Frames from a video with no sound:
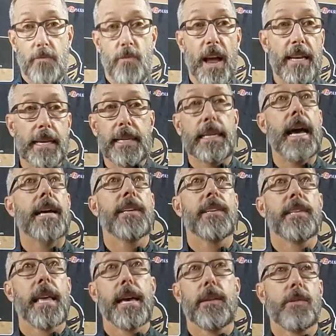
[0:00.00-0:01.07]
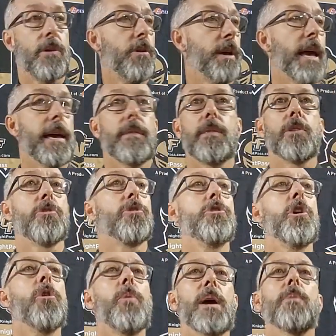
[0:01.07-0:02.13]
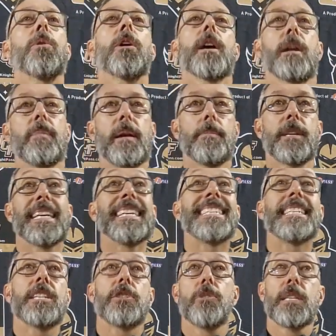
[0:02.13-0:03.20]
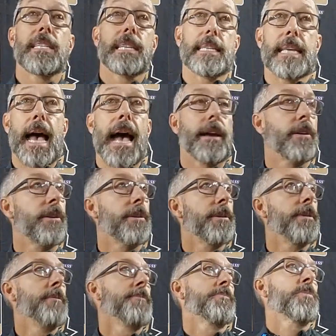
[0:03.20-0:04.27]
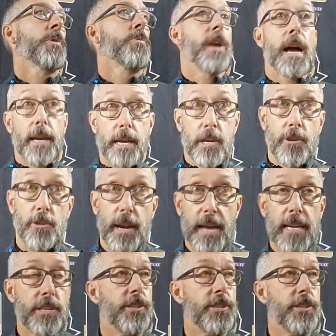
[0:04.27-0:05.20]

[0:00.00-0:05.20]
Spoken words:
recognize that, okay, there's no way we're going to be able to continue this attack, we're not going to create a